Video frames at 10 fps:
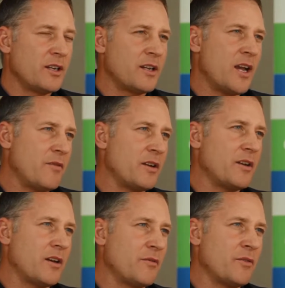can have
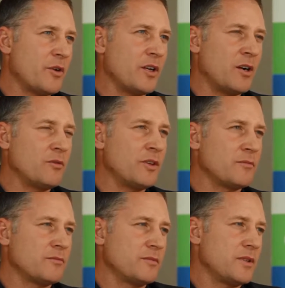a very
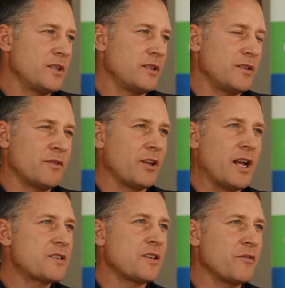
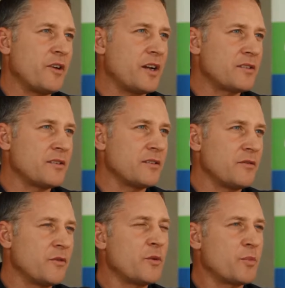everlasting effect and
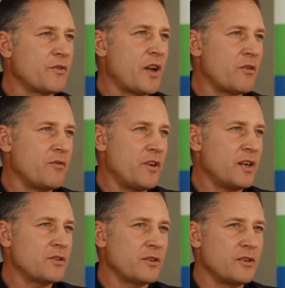a very profound
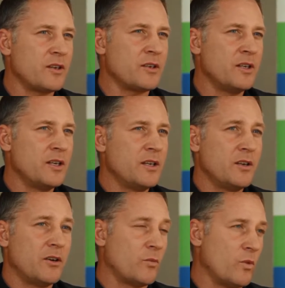effect
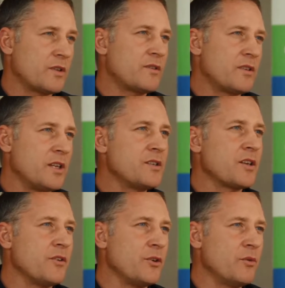on what kids
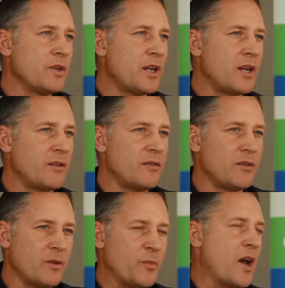can do and
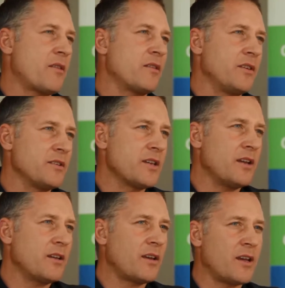the path that they
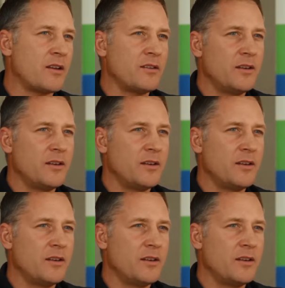take. And